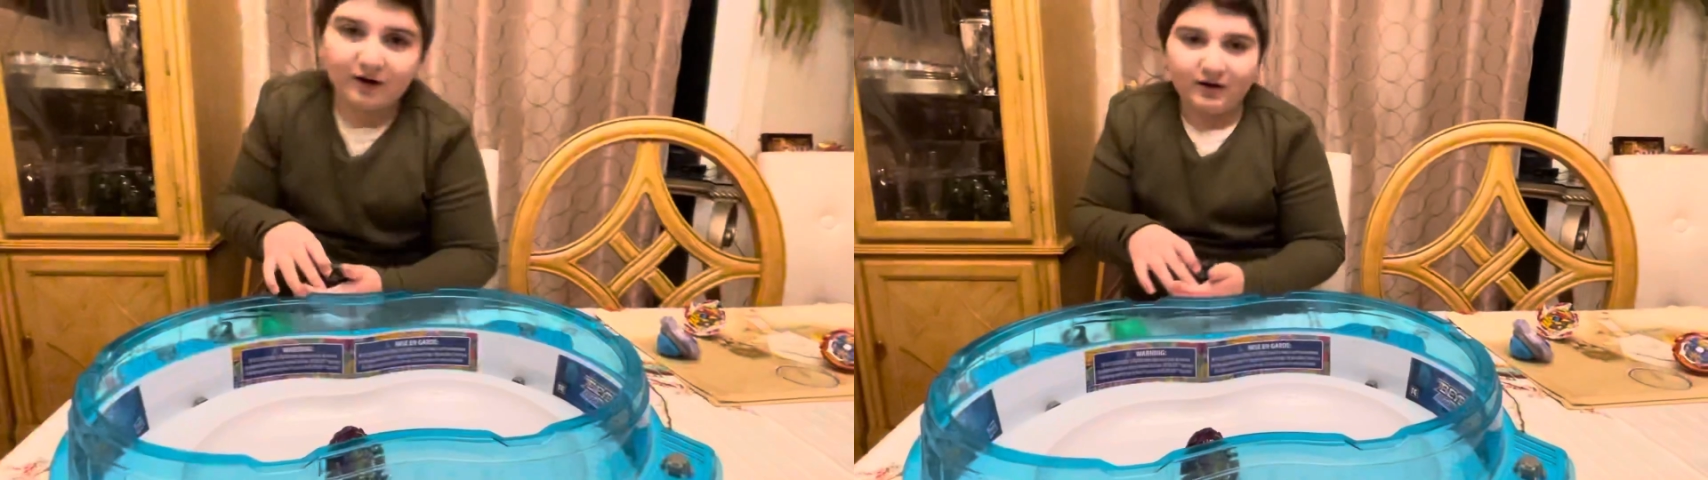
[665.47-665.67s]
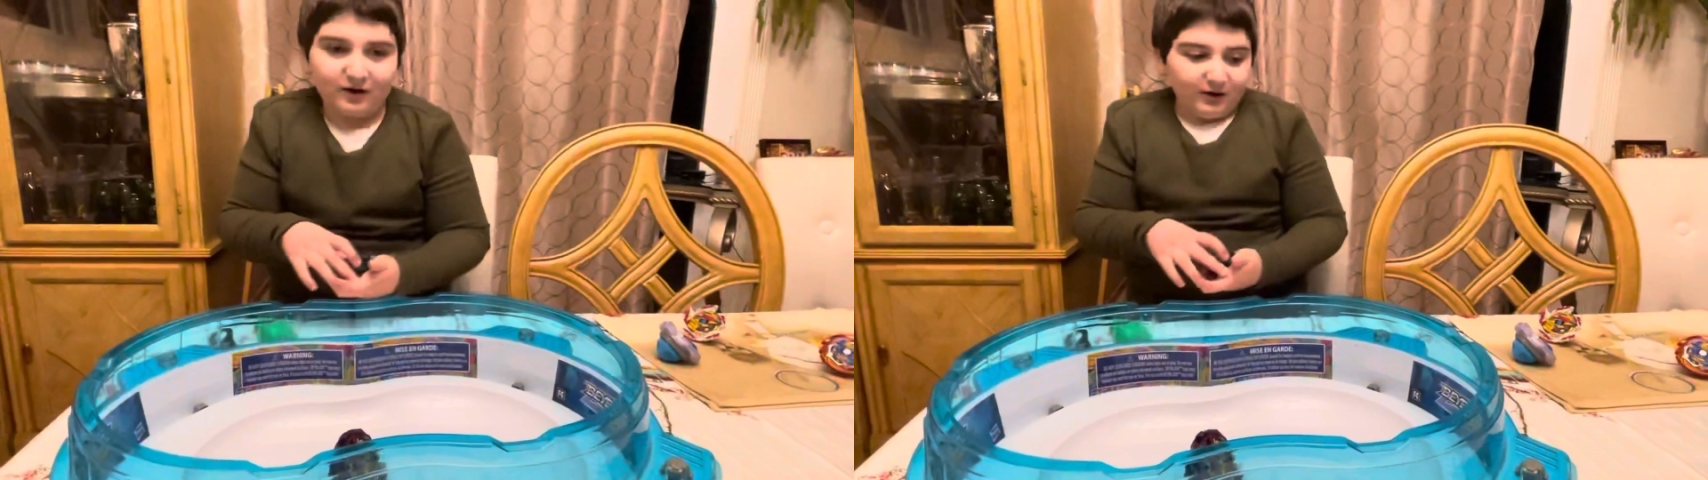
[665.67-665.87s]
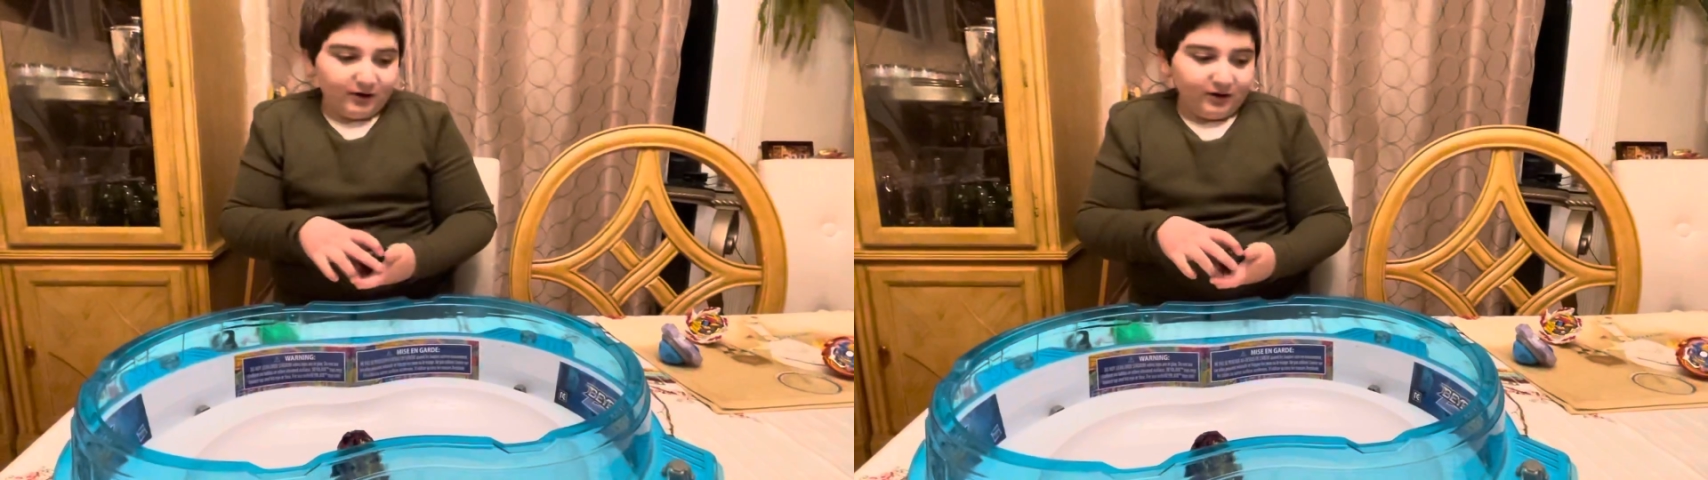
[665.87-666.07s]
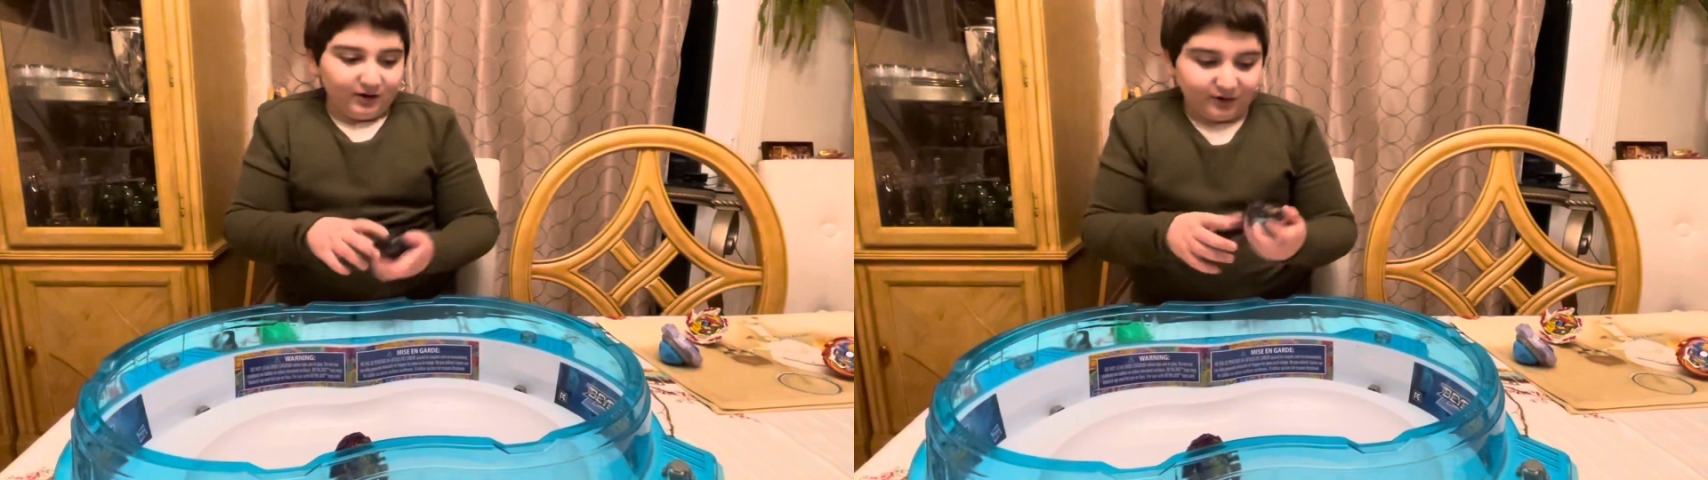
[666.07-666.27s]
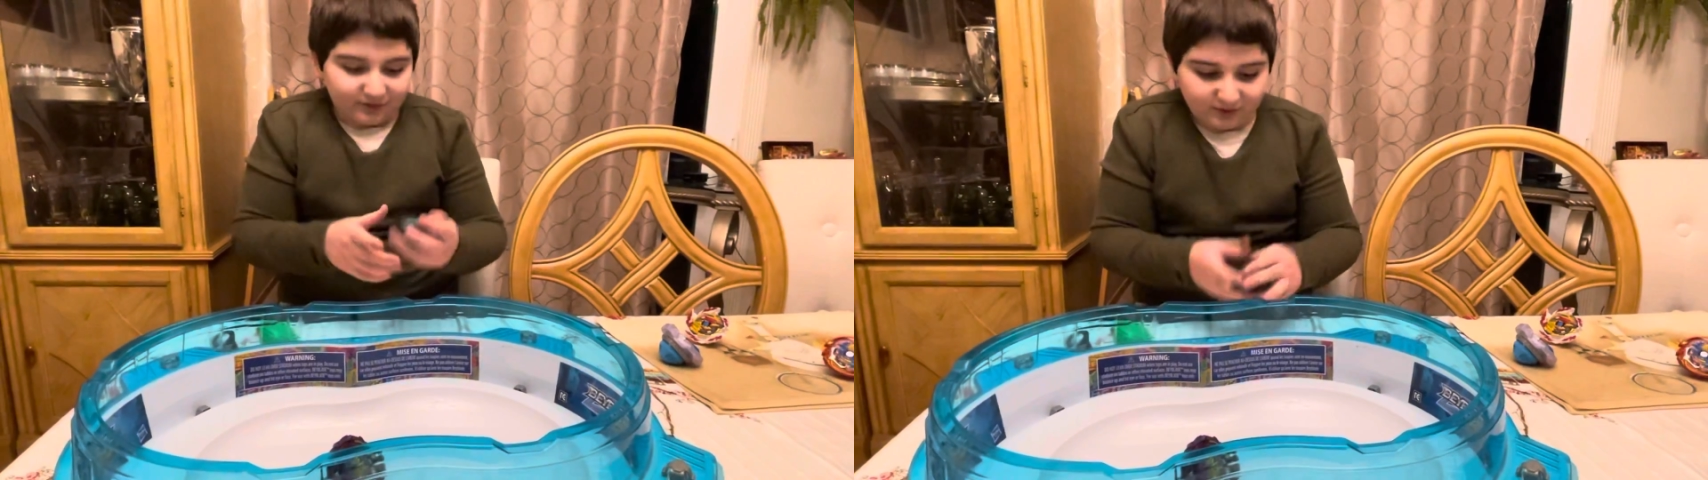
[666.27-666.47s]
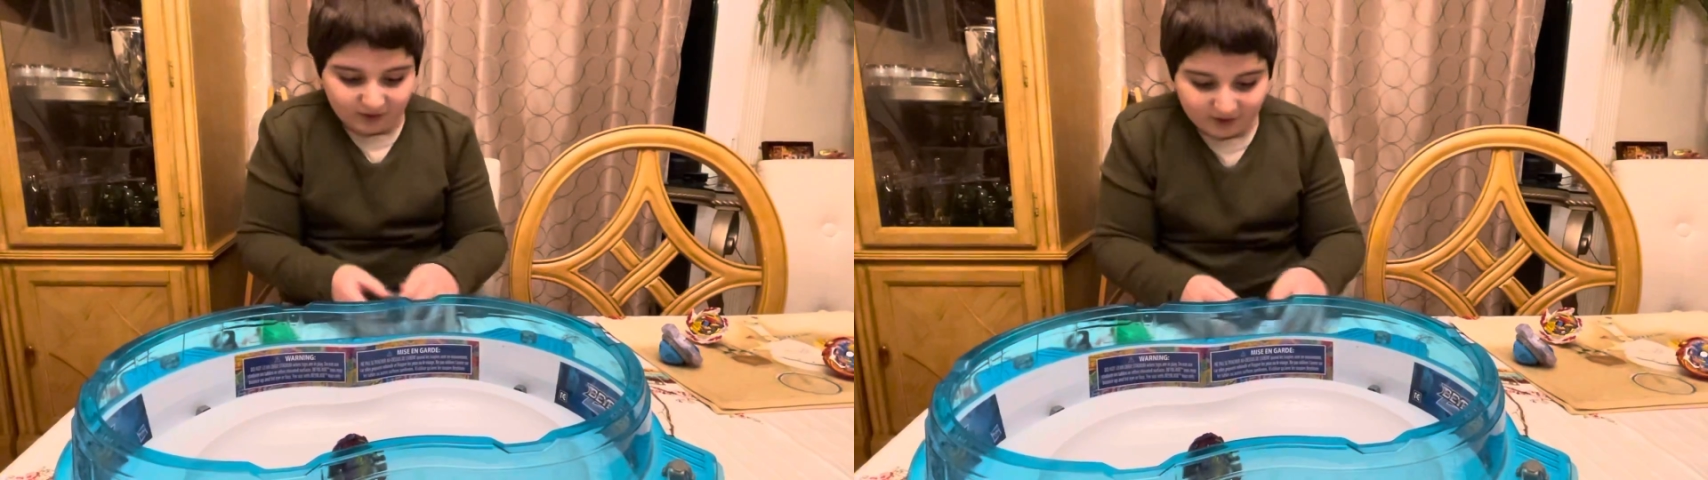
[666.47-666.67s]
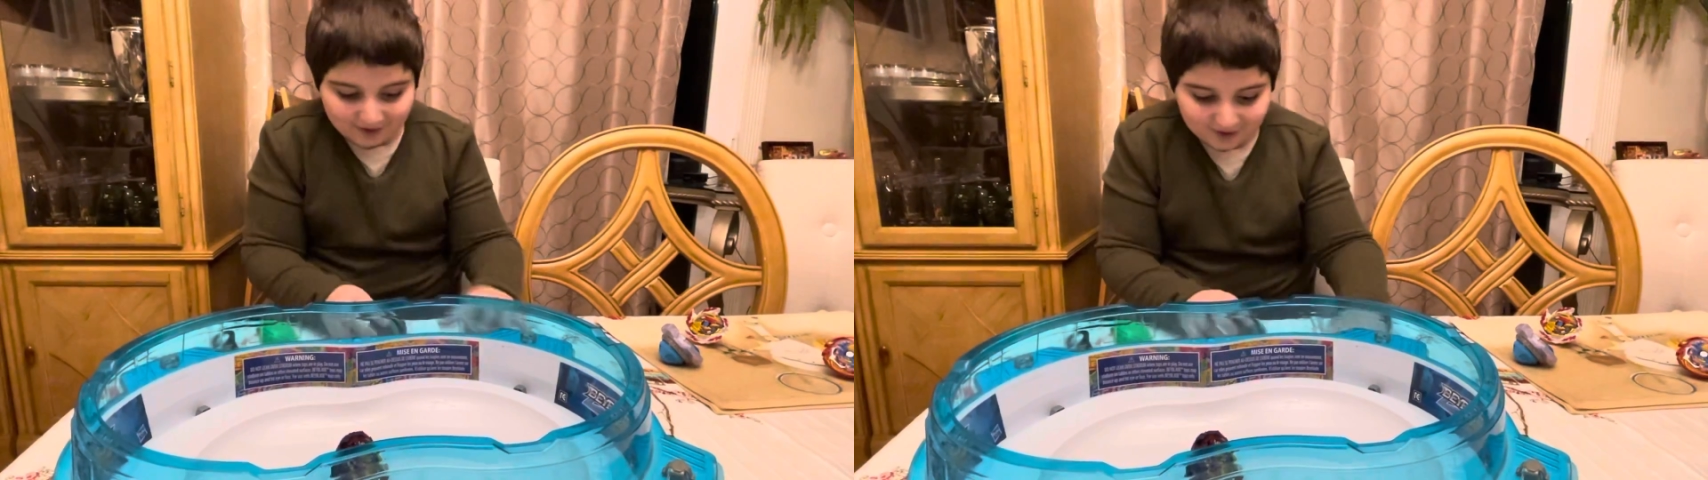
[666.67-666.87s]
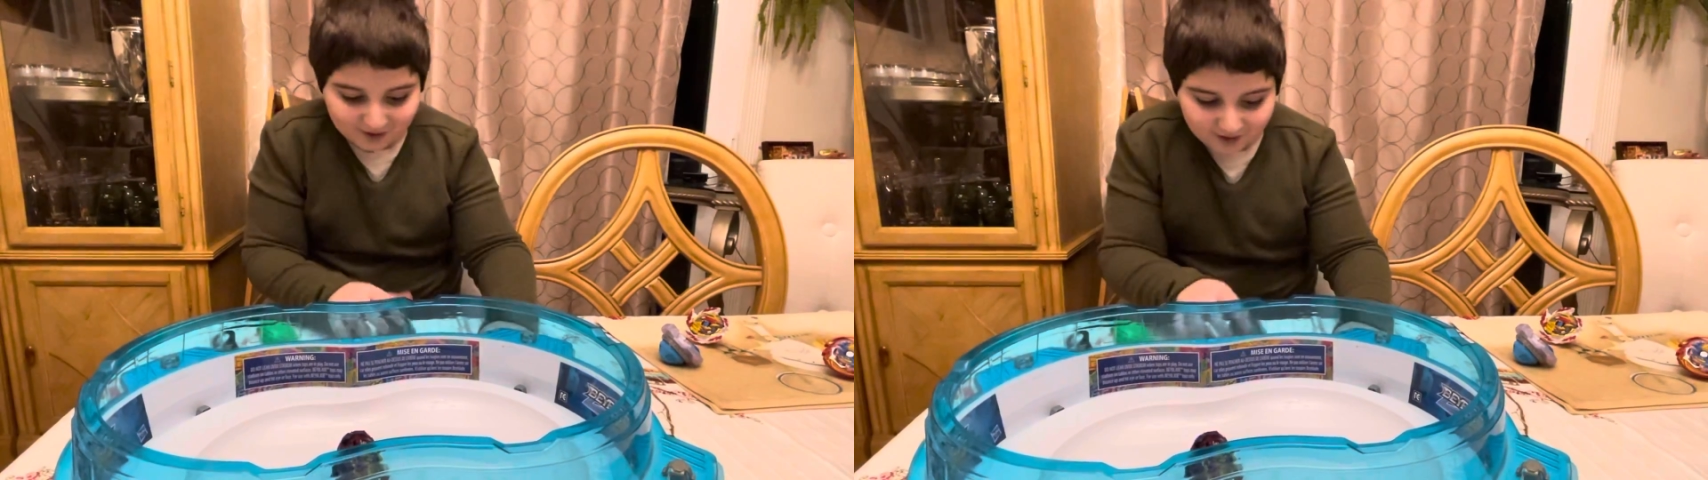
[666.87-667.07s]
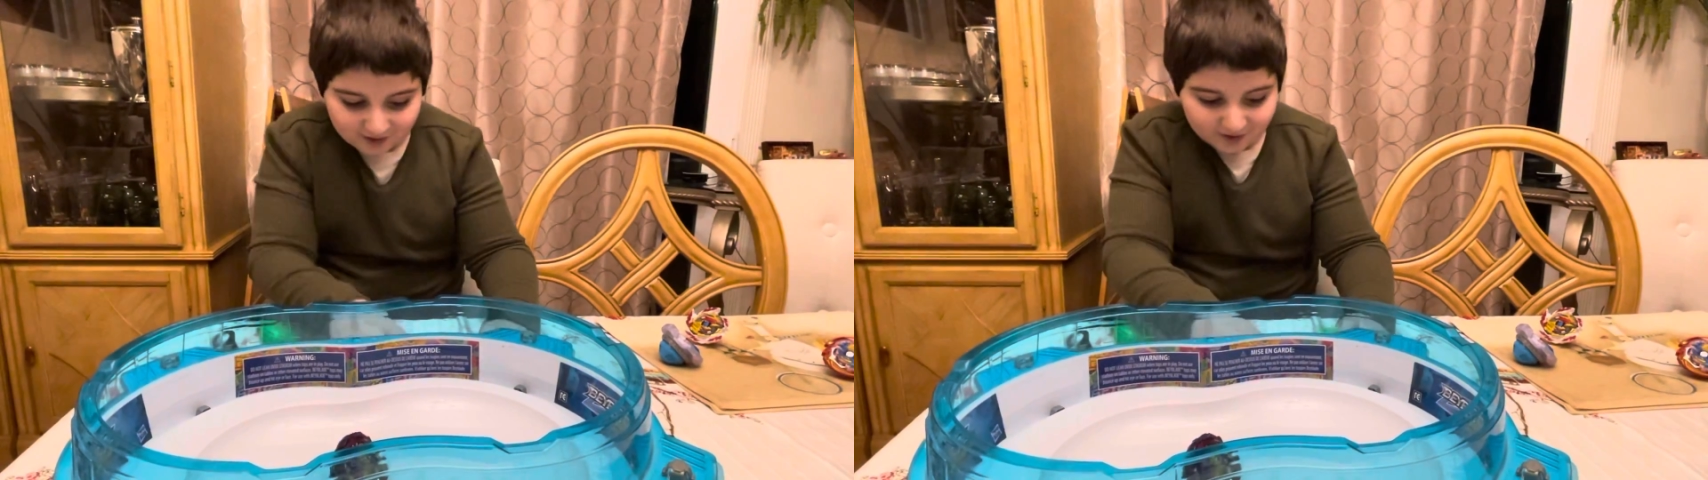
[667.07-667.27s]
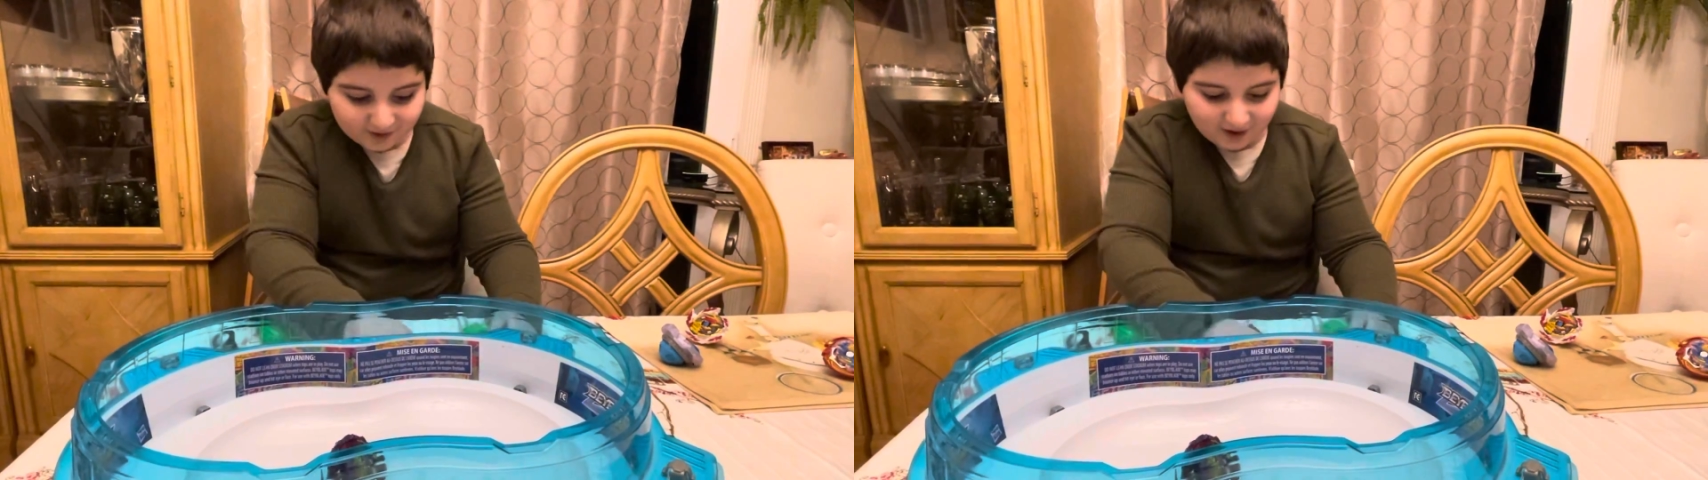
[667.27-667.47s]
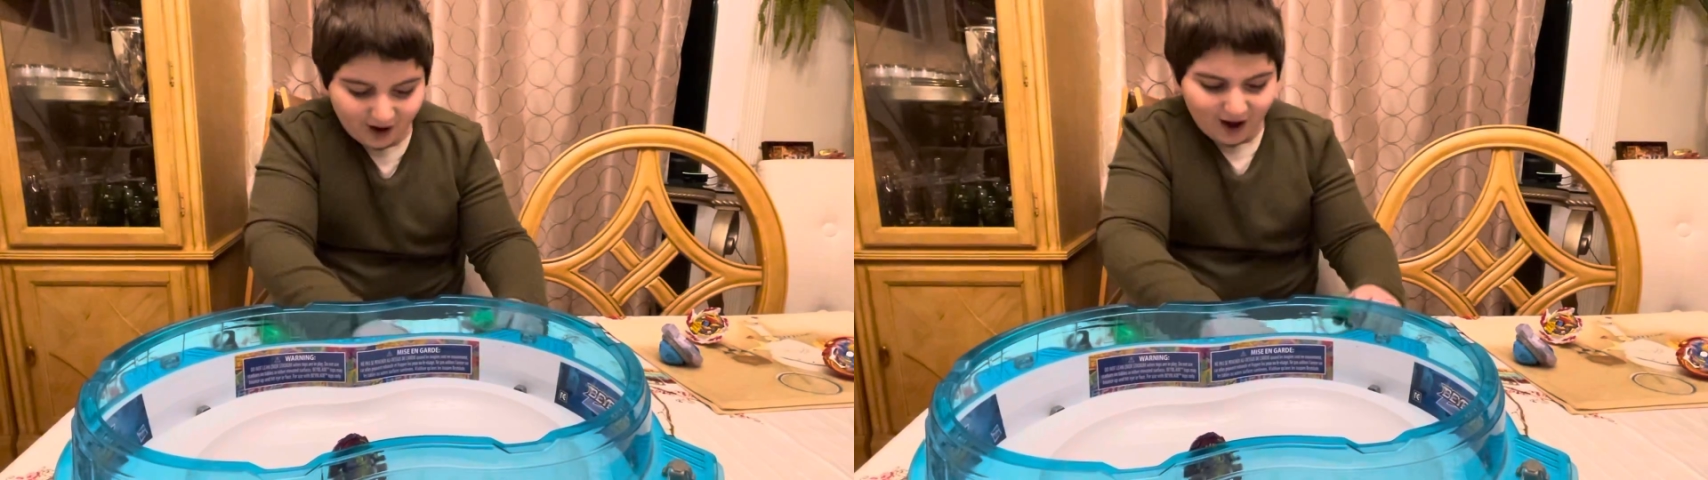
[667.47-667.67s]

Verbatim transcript: second. Yeah,